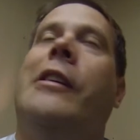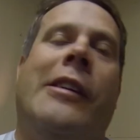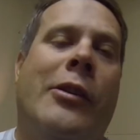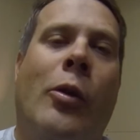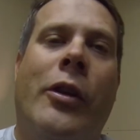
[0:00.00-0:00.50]

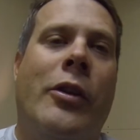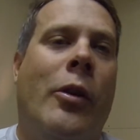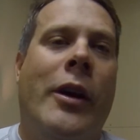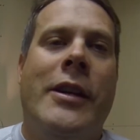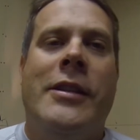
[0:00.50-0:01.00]
Ignore the
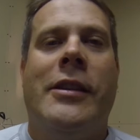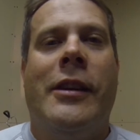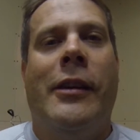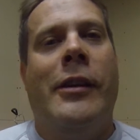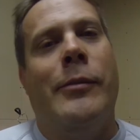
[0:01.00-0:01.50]
noise.
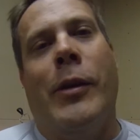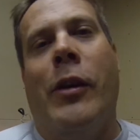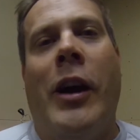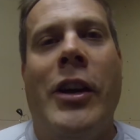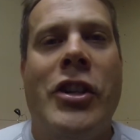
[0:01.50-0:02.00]
It's my
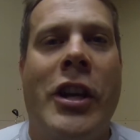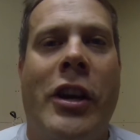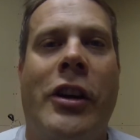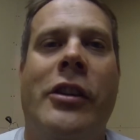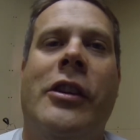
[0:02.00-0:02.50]
garage
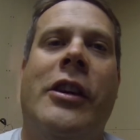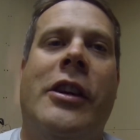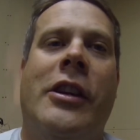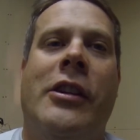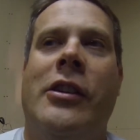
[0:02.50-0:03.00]
heater.
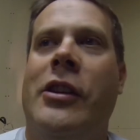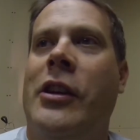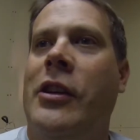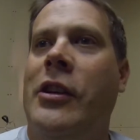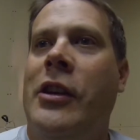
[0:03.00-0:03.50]
I get
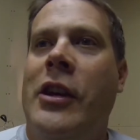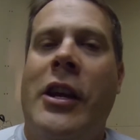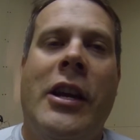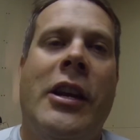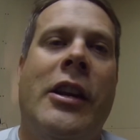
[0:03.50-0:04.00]
the
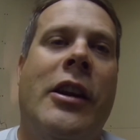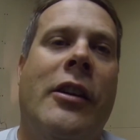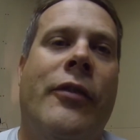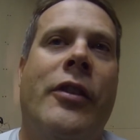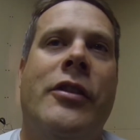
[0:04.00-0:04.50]
heat in
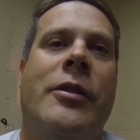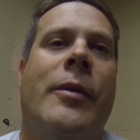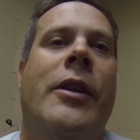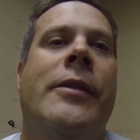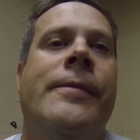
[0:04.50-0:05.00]
here for some
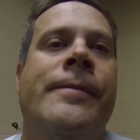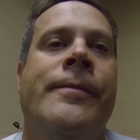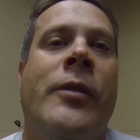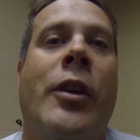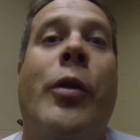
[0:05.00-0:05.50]
of
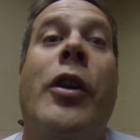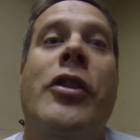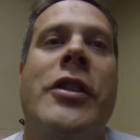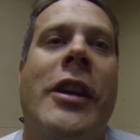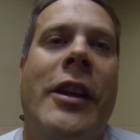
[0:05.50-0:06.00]
the
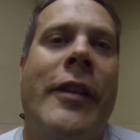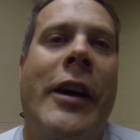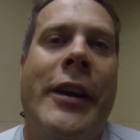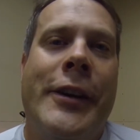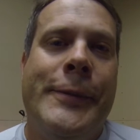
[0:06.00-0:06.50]
critters that live
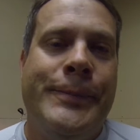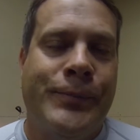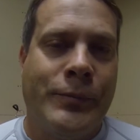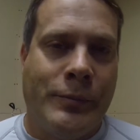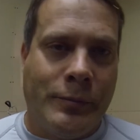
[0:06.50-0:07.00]
out here
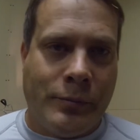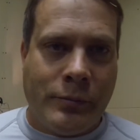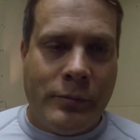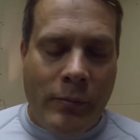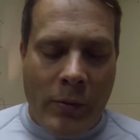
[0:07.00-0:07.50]

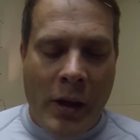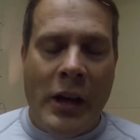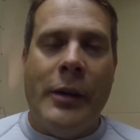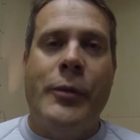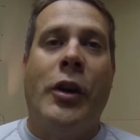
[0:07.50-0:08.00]

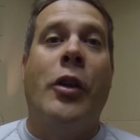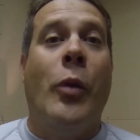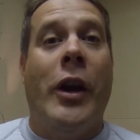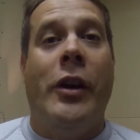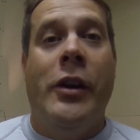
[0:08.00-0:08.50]
during the
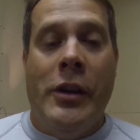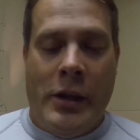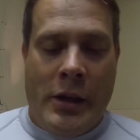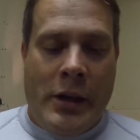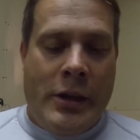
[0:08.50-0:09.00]
winter.
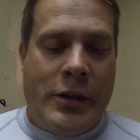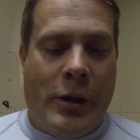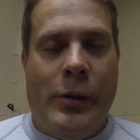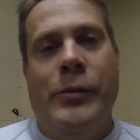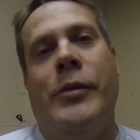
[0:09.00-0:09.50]

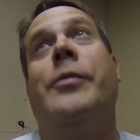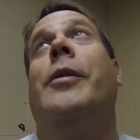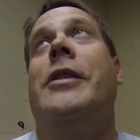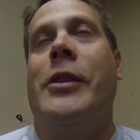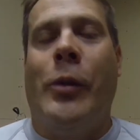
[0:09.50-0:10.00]
So just
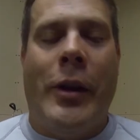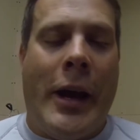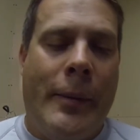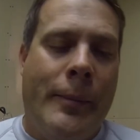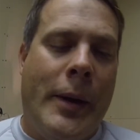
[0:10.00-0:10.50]
please ignore
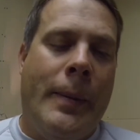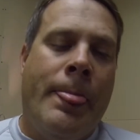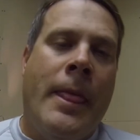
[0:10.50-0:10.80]
that. But